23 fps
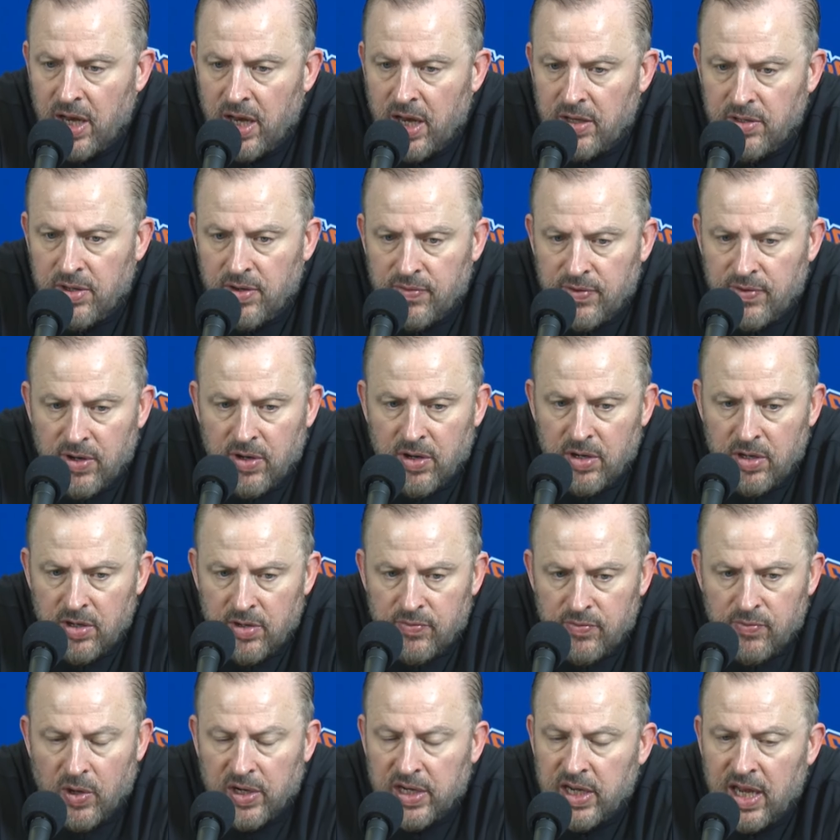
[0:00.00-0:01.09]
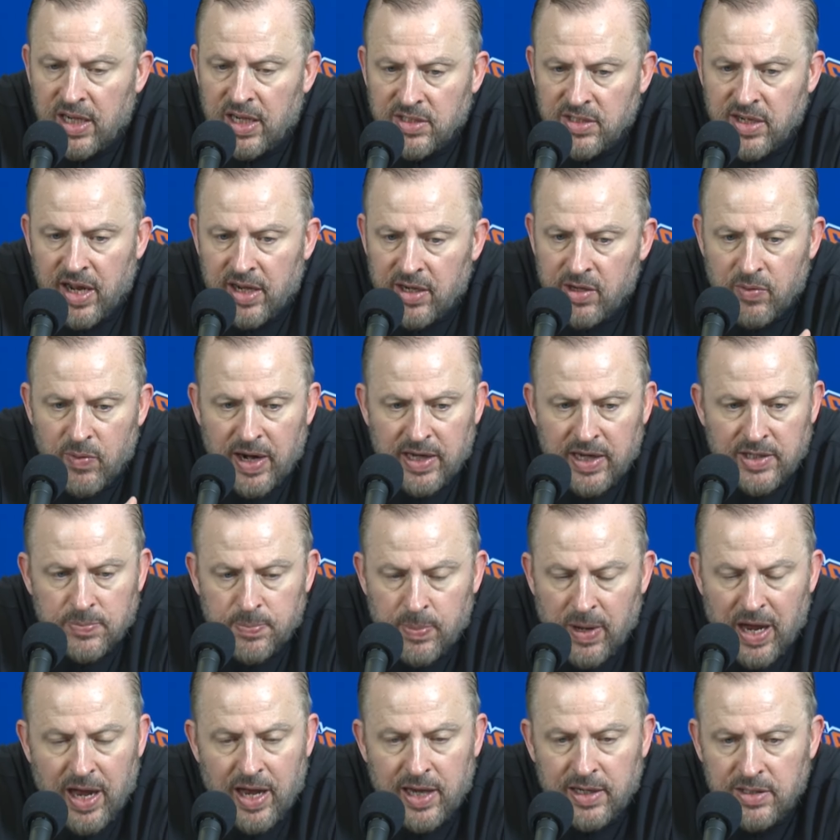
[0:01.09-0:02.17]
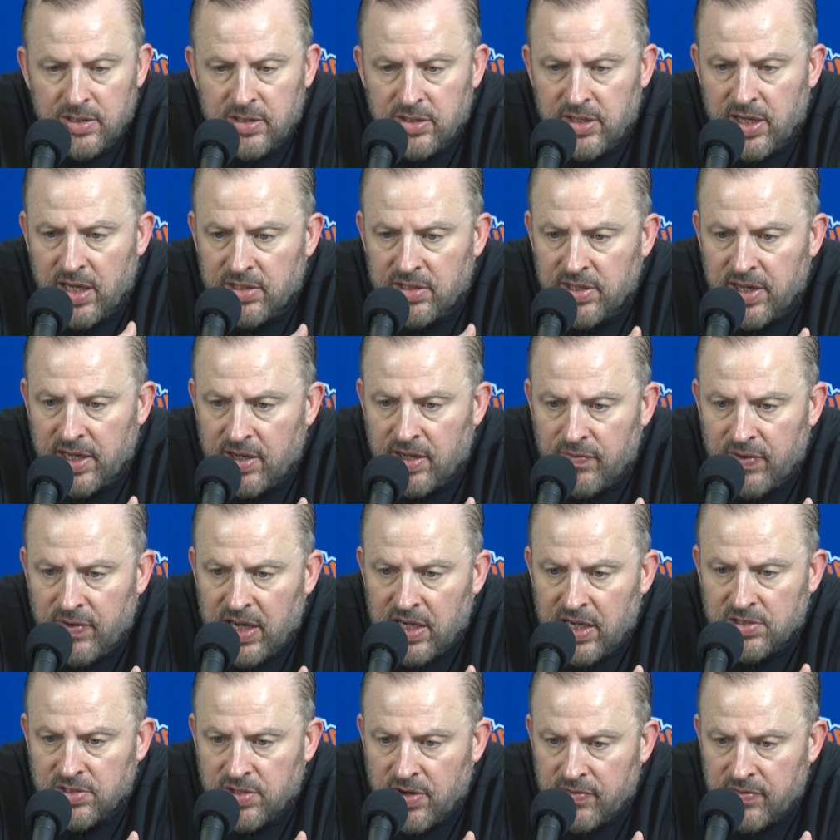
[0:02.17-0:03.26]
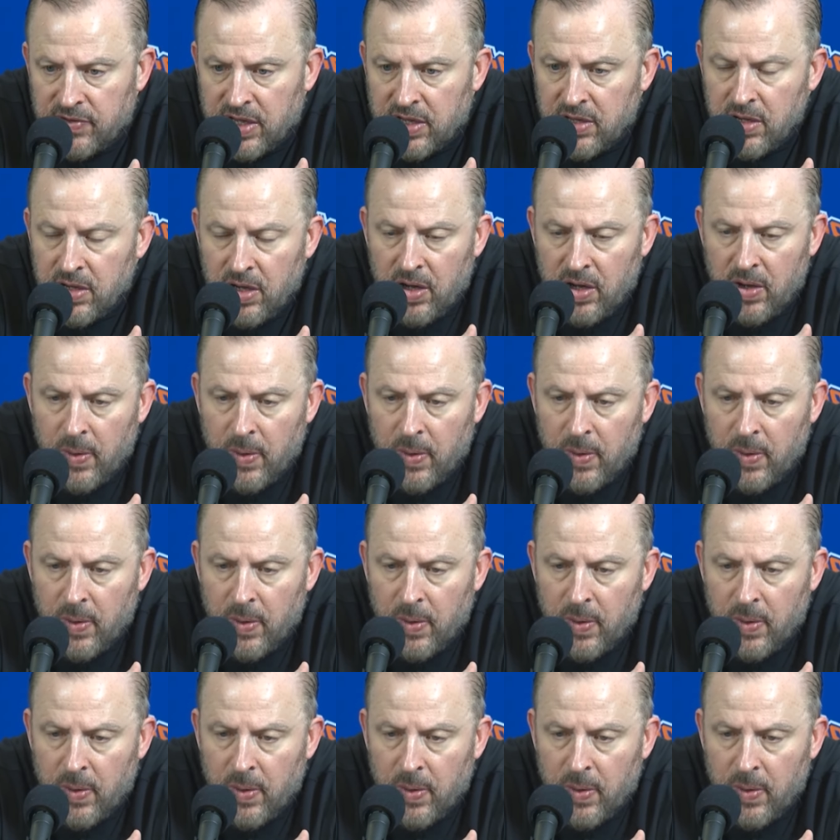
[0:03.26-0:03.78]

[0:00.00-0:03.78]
And if you're if one guy's not in the right spot, you can't take advantage of it.